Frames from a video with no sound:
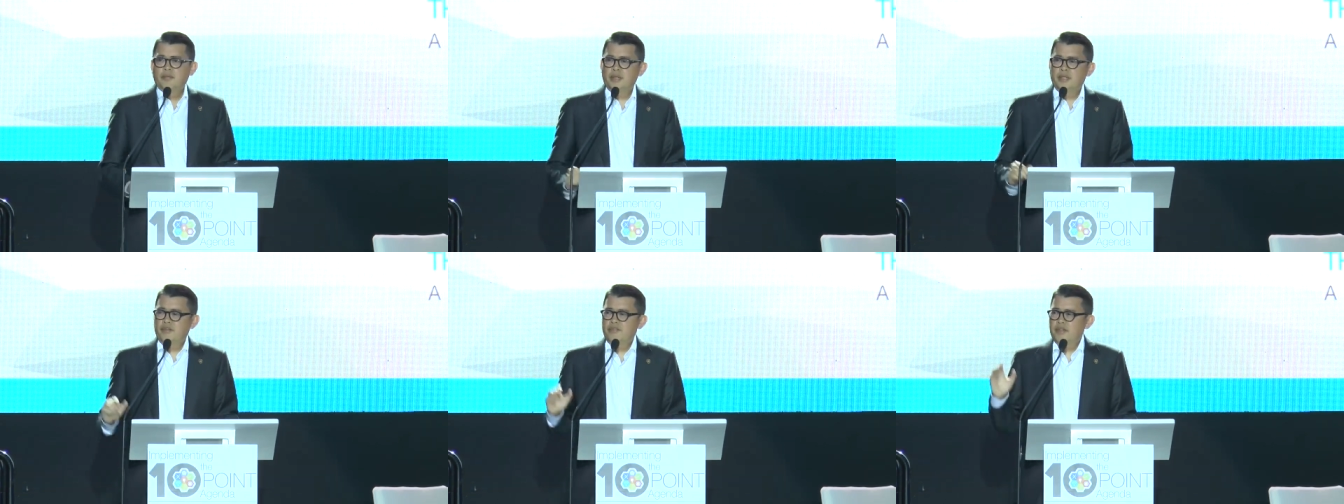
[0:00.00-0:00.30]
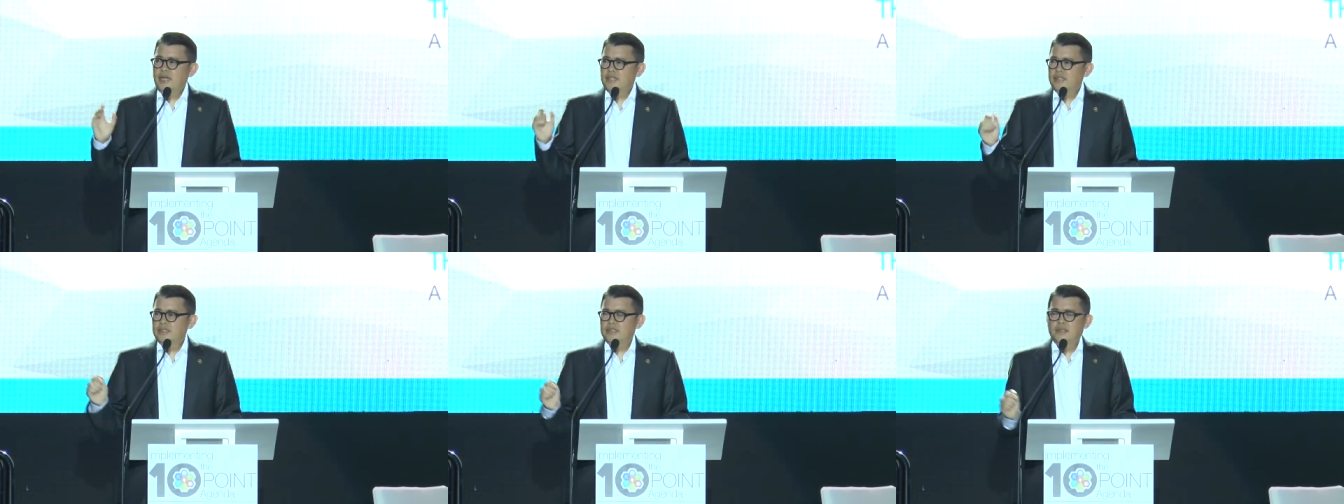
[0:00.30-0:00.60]
But
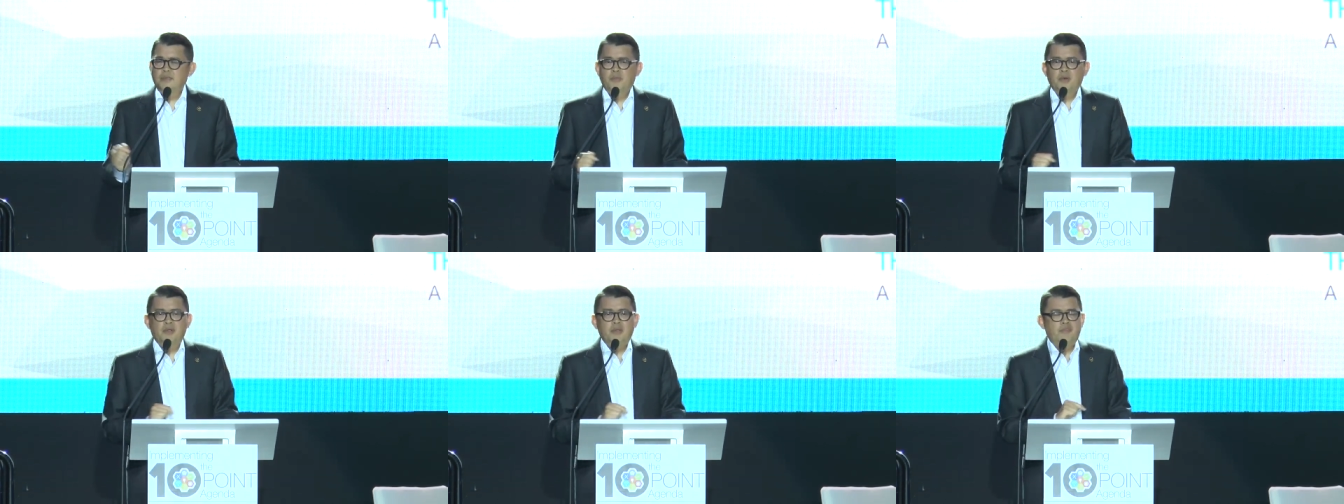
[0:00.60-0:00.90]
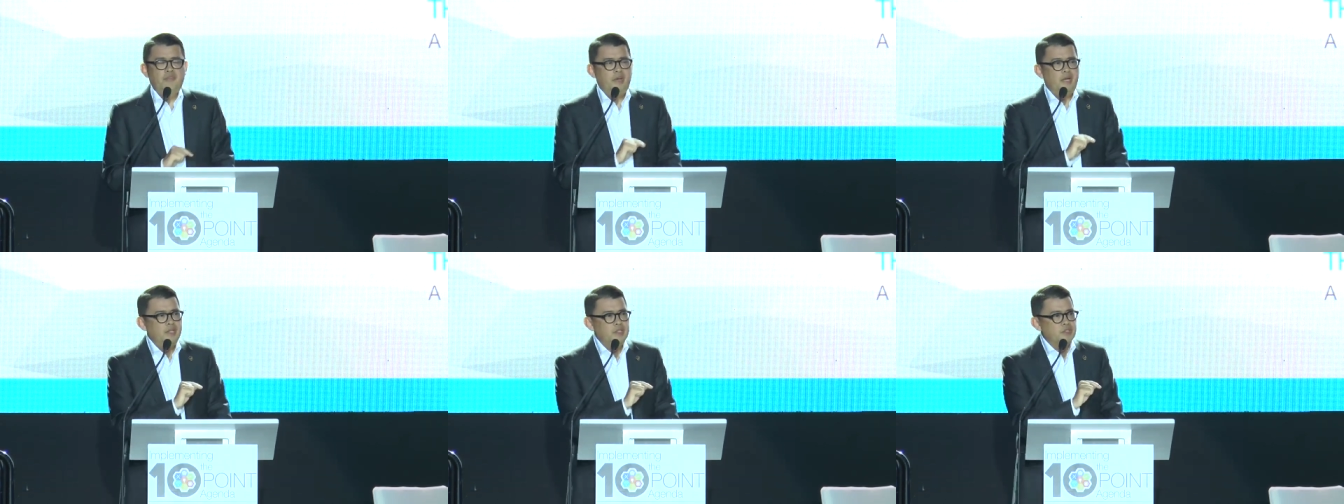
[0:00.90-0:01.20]
if that's the
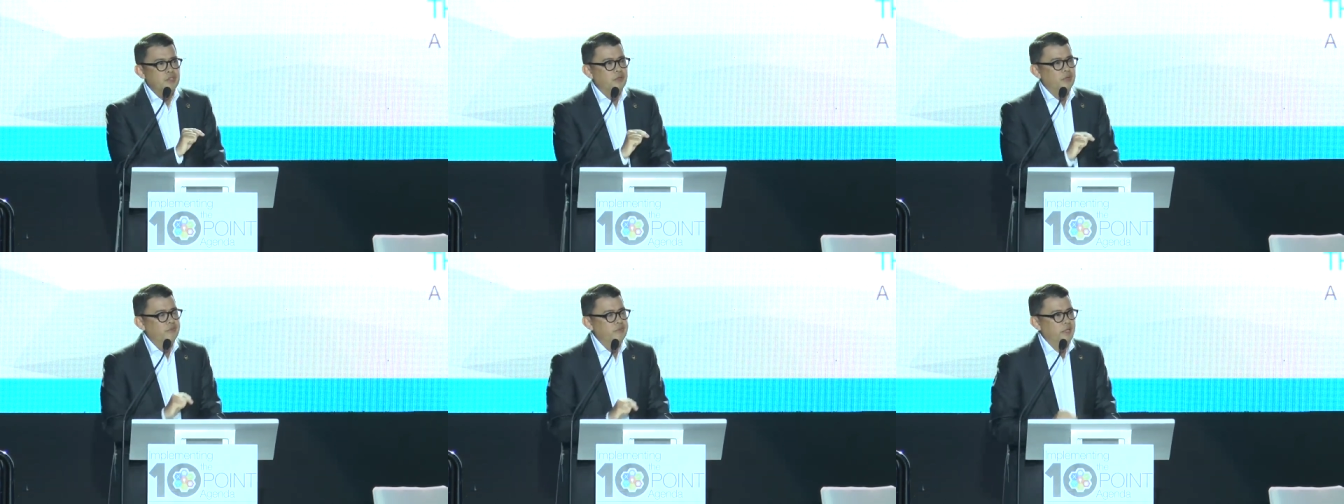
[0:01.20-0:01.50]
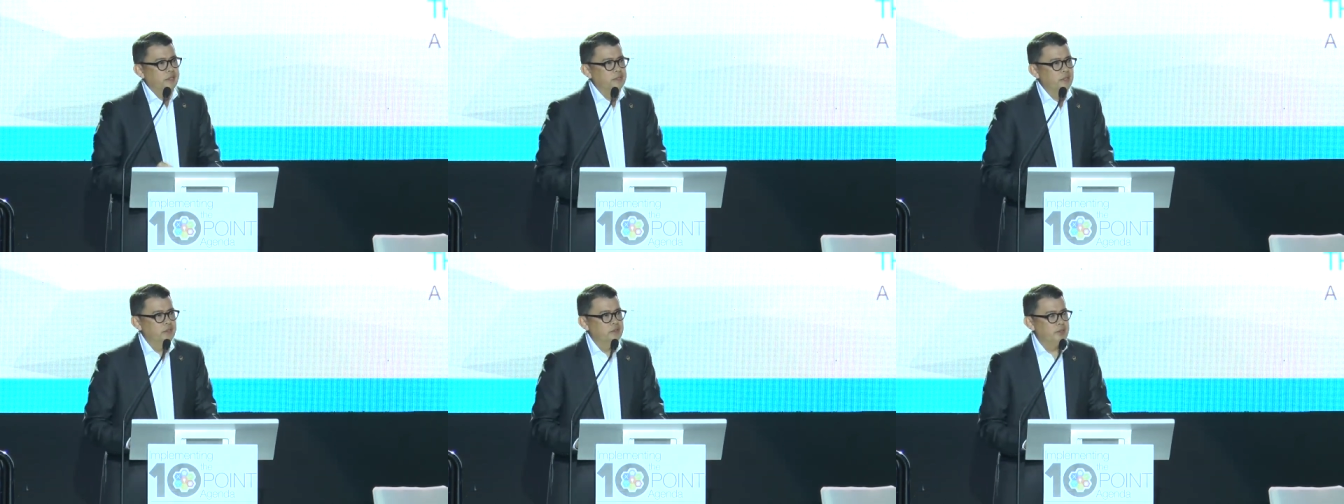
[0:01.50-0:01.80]
motivation of
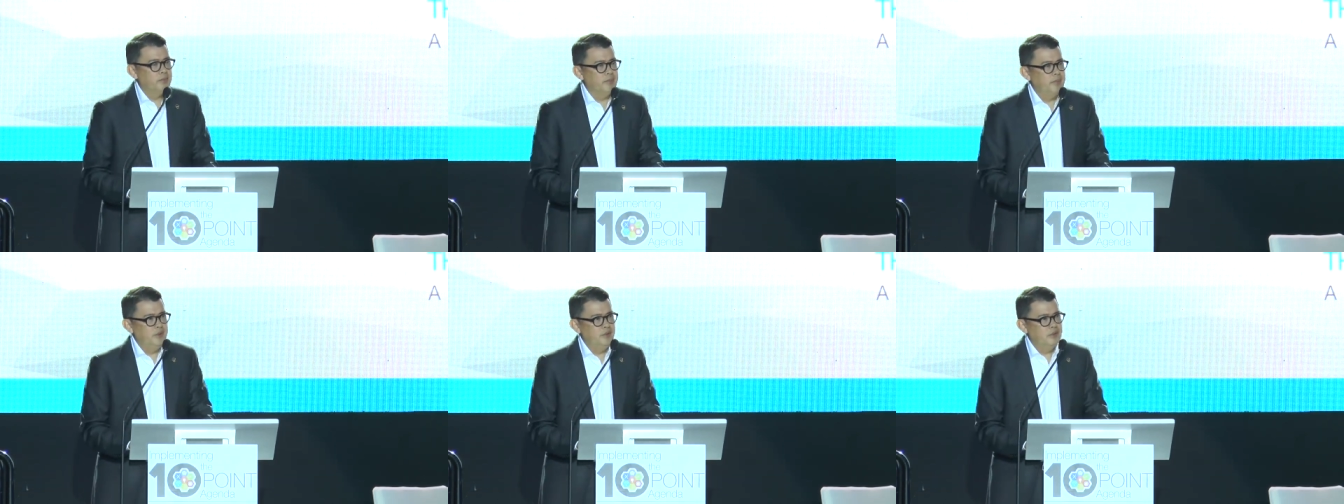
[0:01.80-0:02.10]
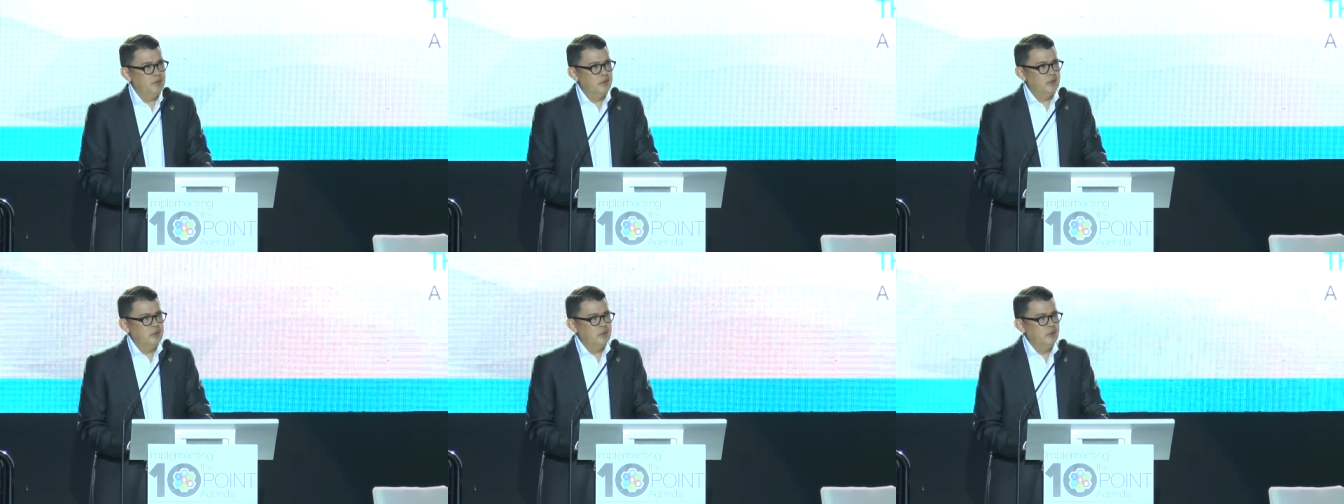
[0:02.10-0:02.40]
that
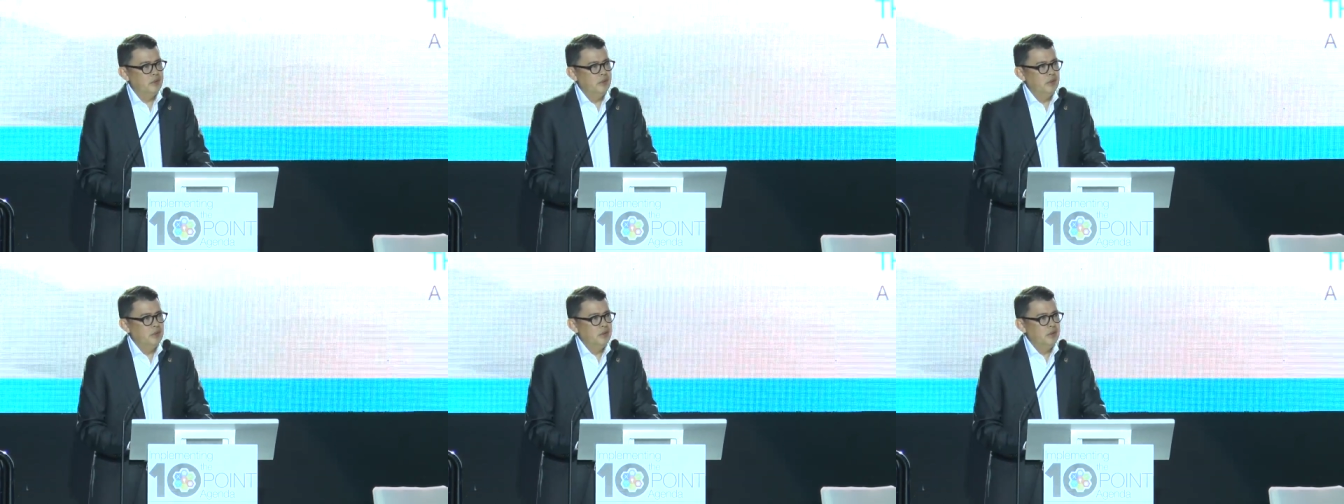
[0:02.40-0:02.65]
entrepreneur,